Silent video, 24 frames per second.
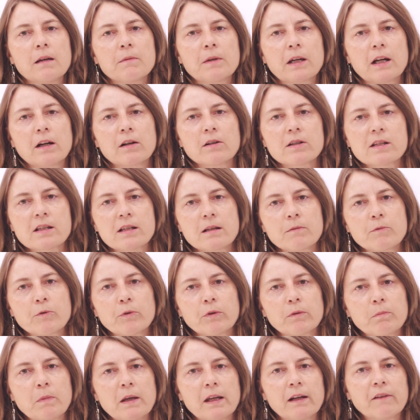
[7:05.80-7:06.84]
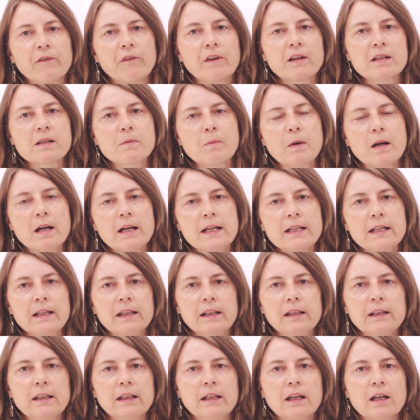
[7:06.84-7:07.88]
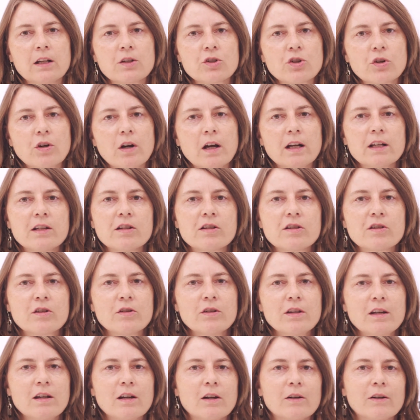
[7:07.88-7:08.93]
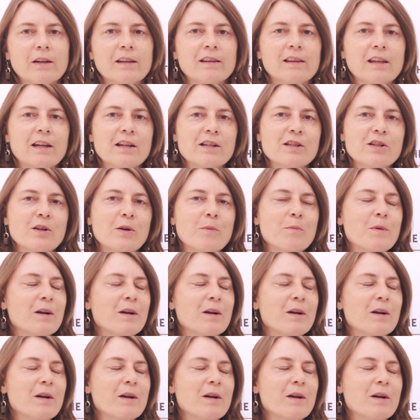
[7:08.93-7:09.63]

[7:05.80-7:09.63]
I'm Carol Stimmel with Manifest Mind in the Angerati studio. And thanks so